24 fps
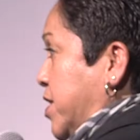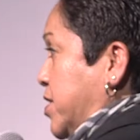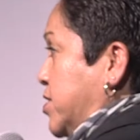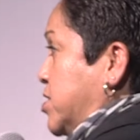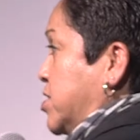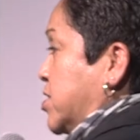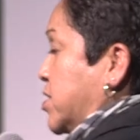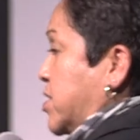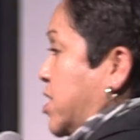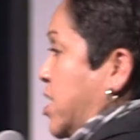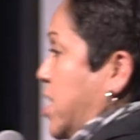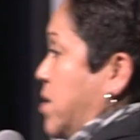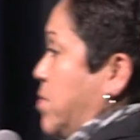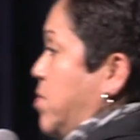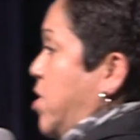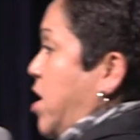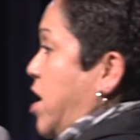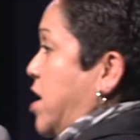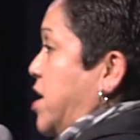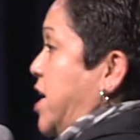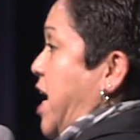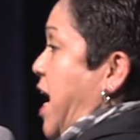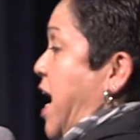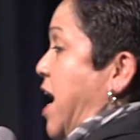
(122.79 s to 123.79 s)
than to come
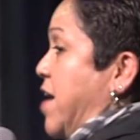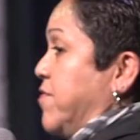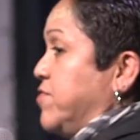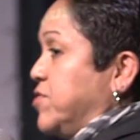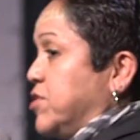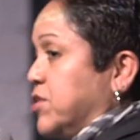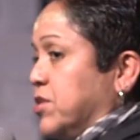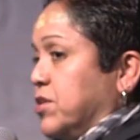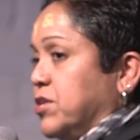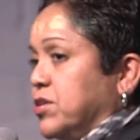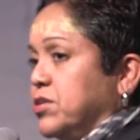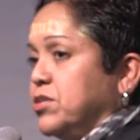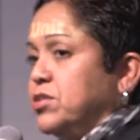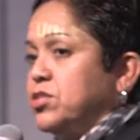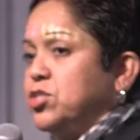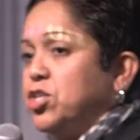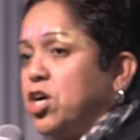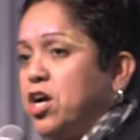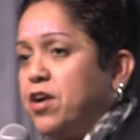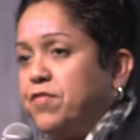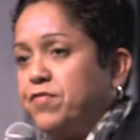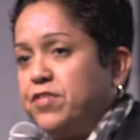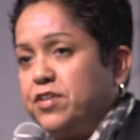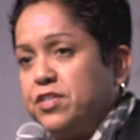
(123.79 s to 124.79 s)
on after
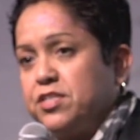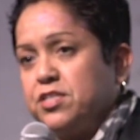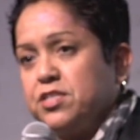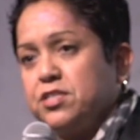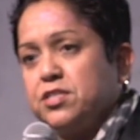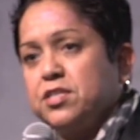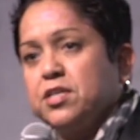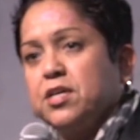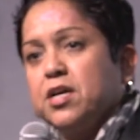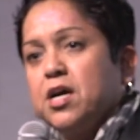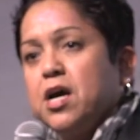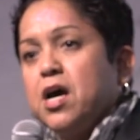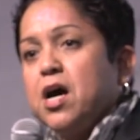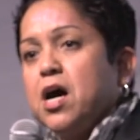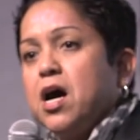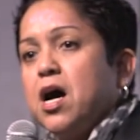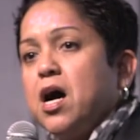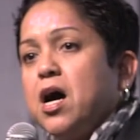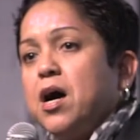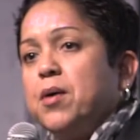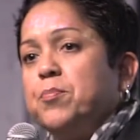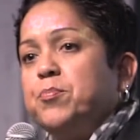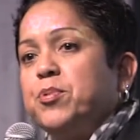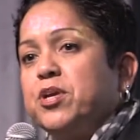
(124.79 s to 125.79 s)
Jarvis
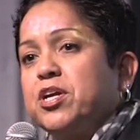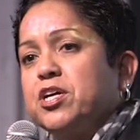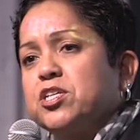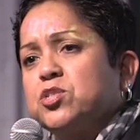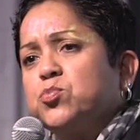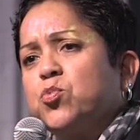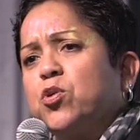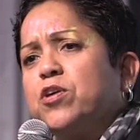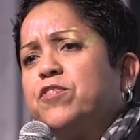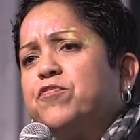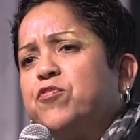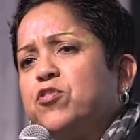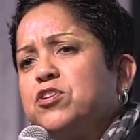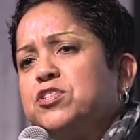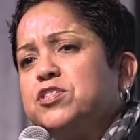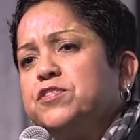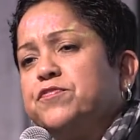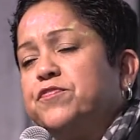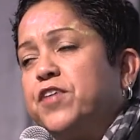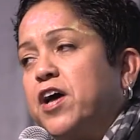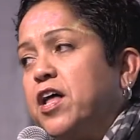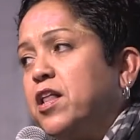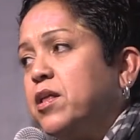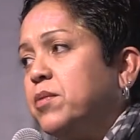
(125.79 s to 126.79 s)
uh, because workforce
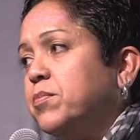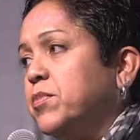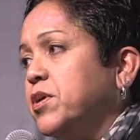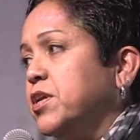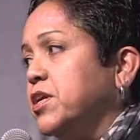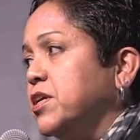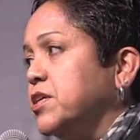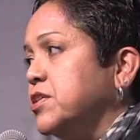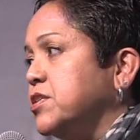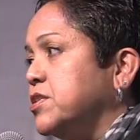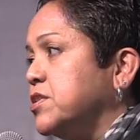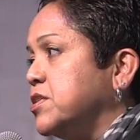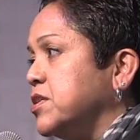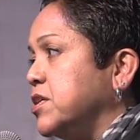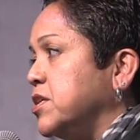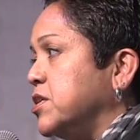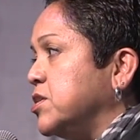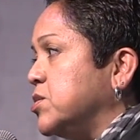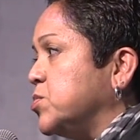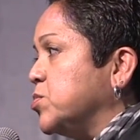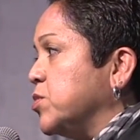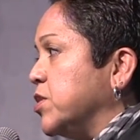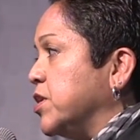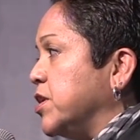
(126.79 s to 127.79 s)
development is,
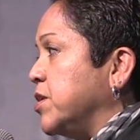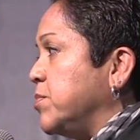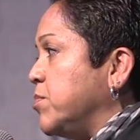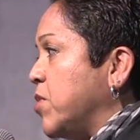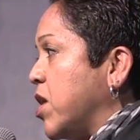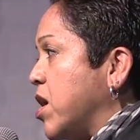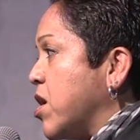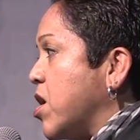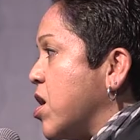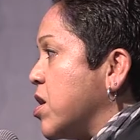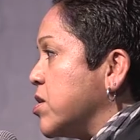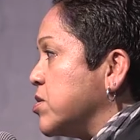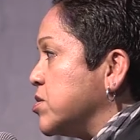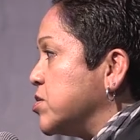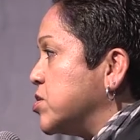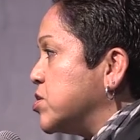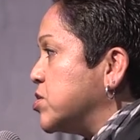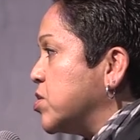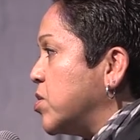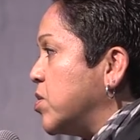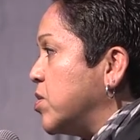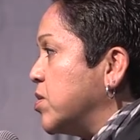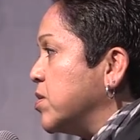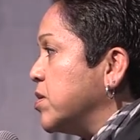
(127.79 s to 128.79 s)
is really my heart and
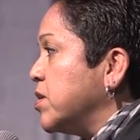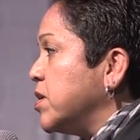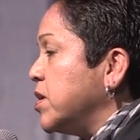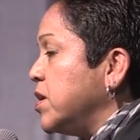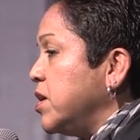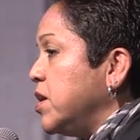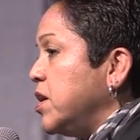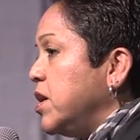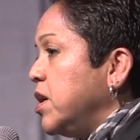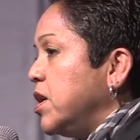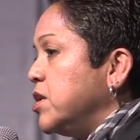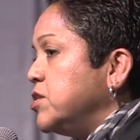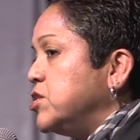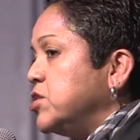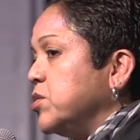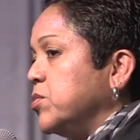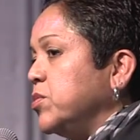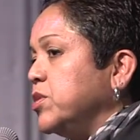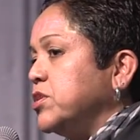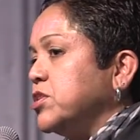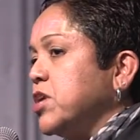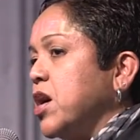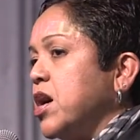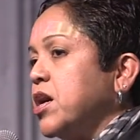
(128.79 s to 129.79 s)
soul. And so
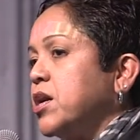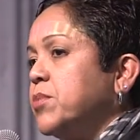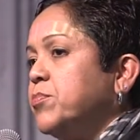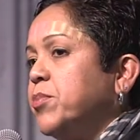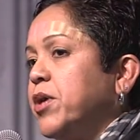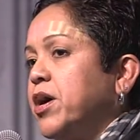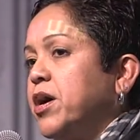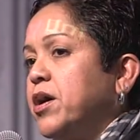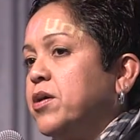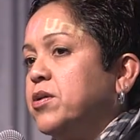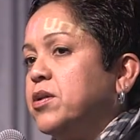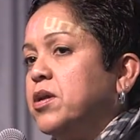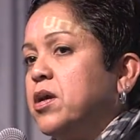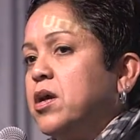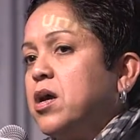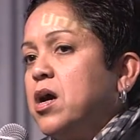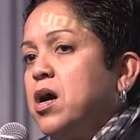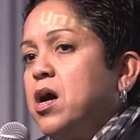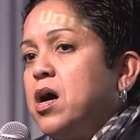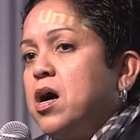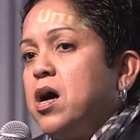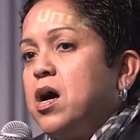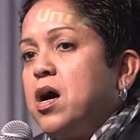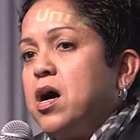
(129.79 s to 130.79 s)
we talk about
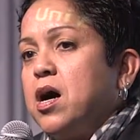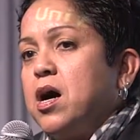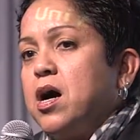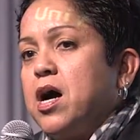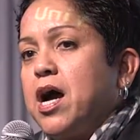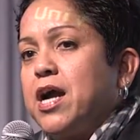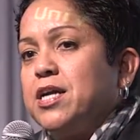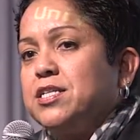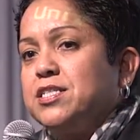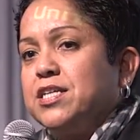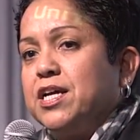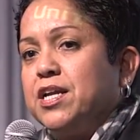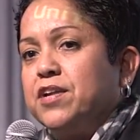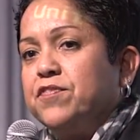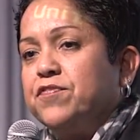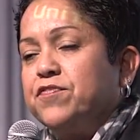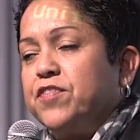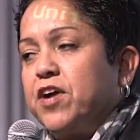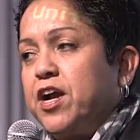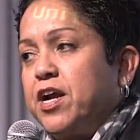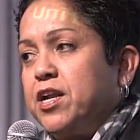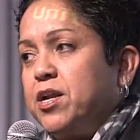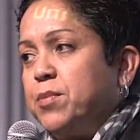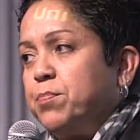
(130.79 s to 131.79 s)
uh,
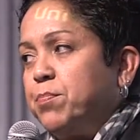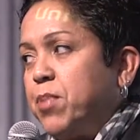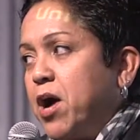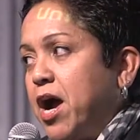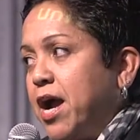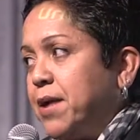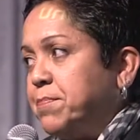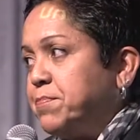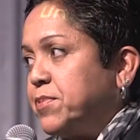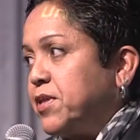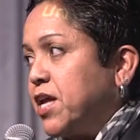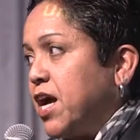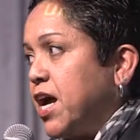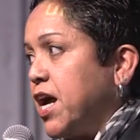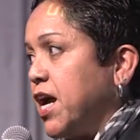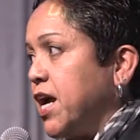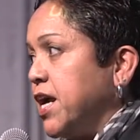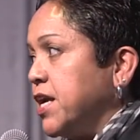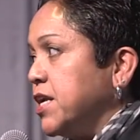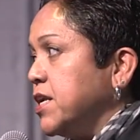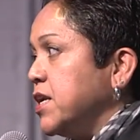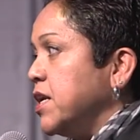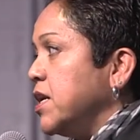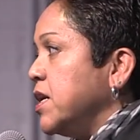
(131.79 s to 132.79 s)
identifying a
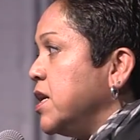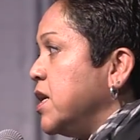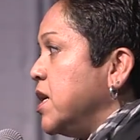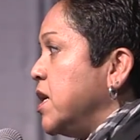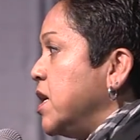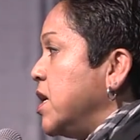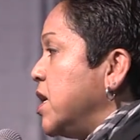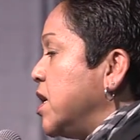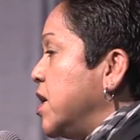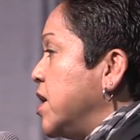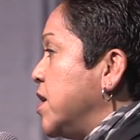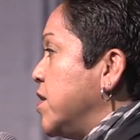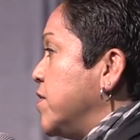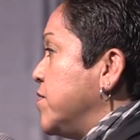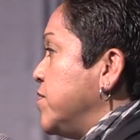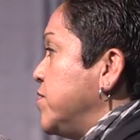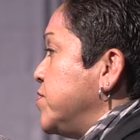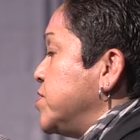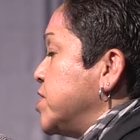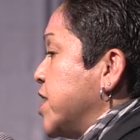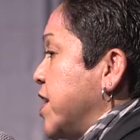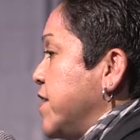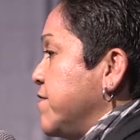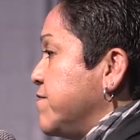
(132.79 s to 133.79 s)
pipeline
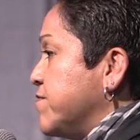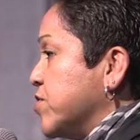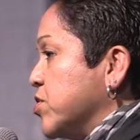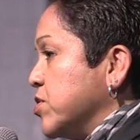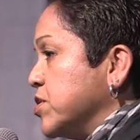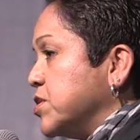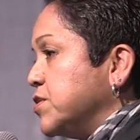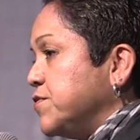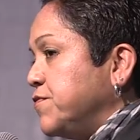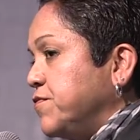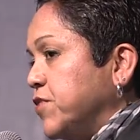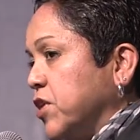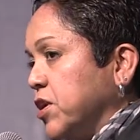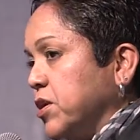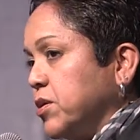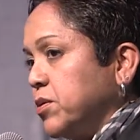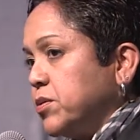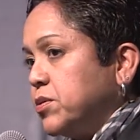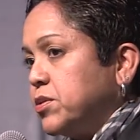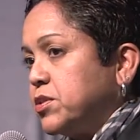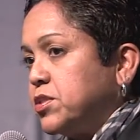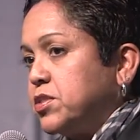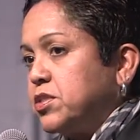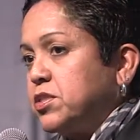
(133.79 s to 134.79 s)
of diverse
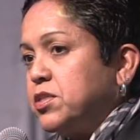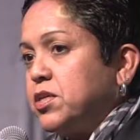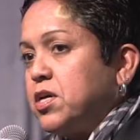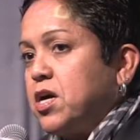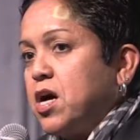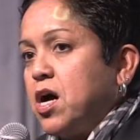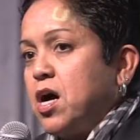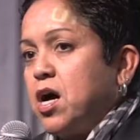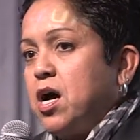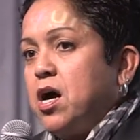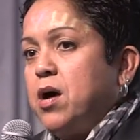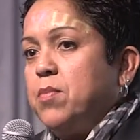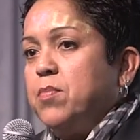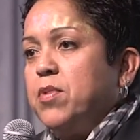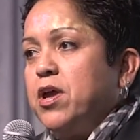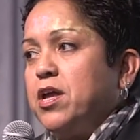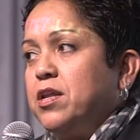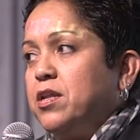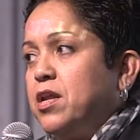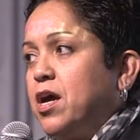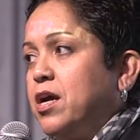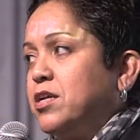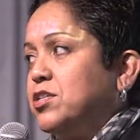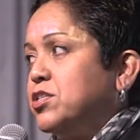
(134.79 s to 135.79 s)
folks um,
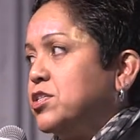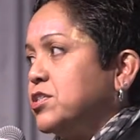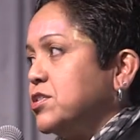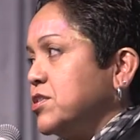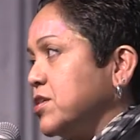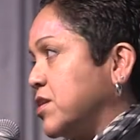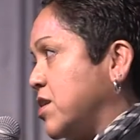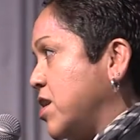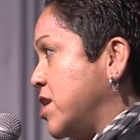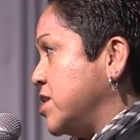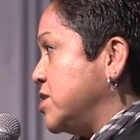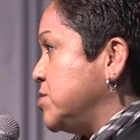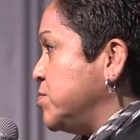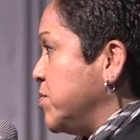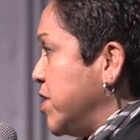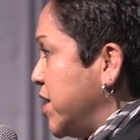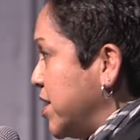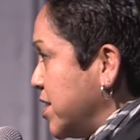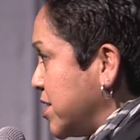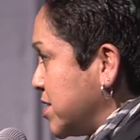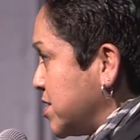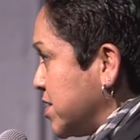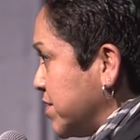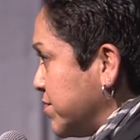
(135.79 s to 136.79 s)
and not just the
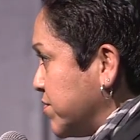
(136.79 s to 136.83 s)
cosmetic